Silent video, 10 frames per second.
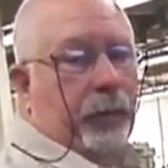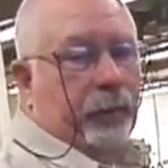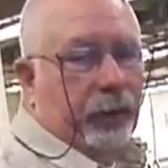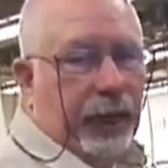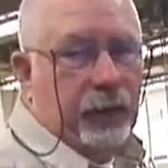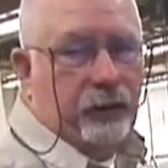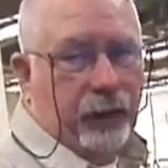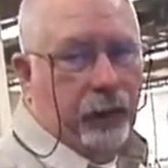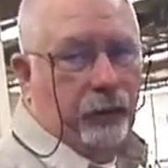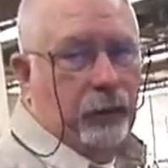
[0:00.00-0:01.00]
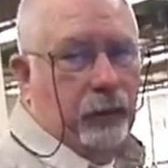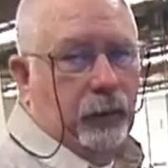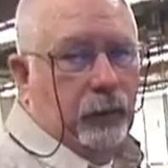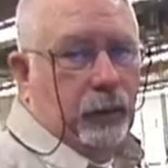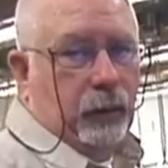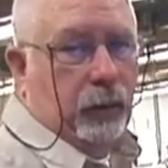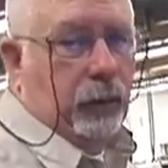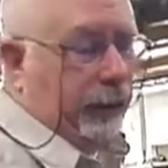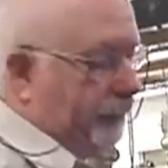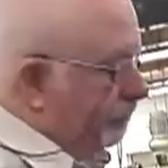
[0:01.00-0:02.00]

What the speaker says: up your gauge valve. All right,